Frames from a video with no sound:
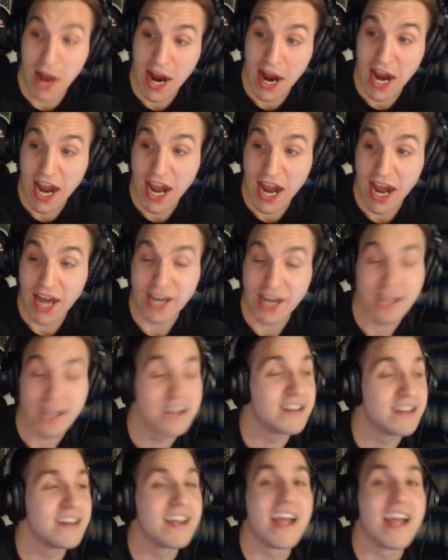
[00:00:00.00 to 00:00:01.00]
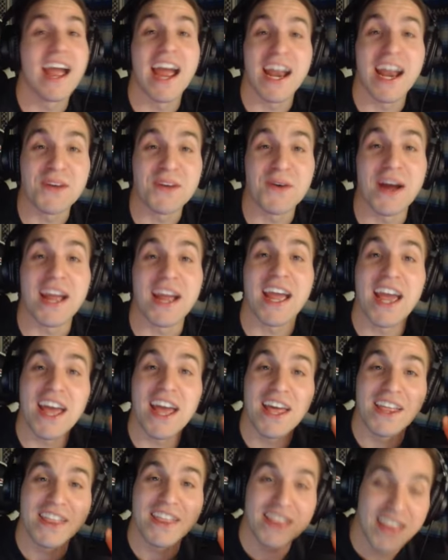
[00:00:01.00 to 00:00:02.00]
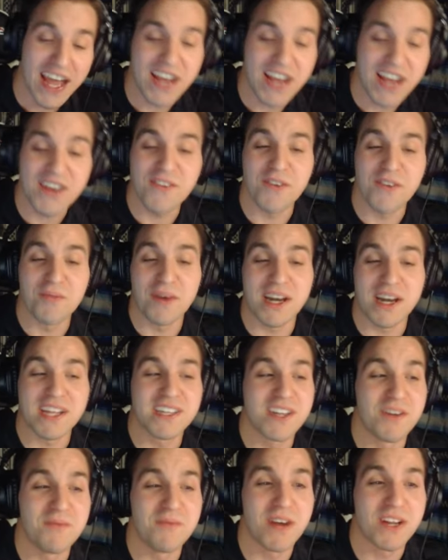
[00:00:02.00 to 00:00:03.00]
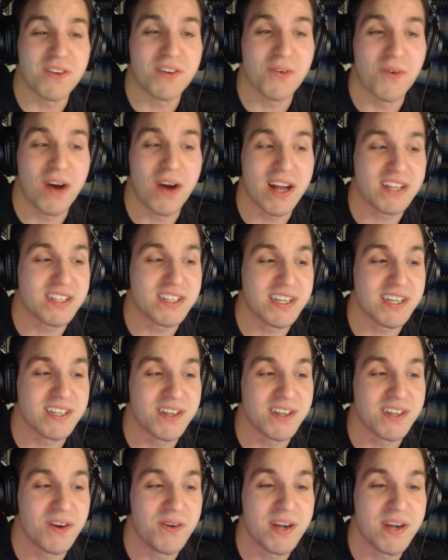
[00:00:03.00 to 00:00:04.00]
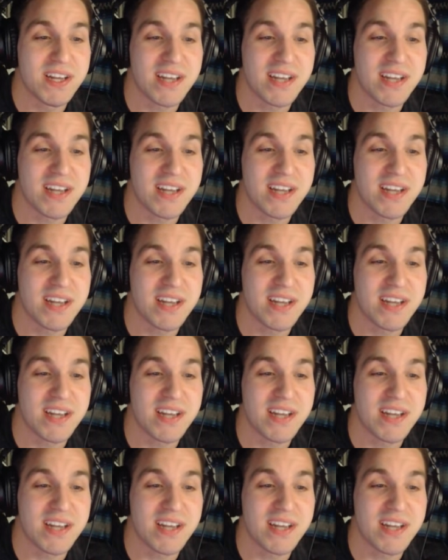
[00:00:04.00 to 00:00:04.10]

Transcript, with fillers: My god. Anyway, thank you everybody so much for watching as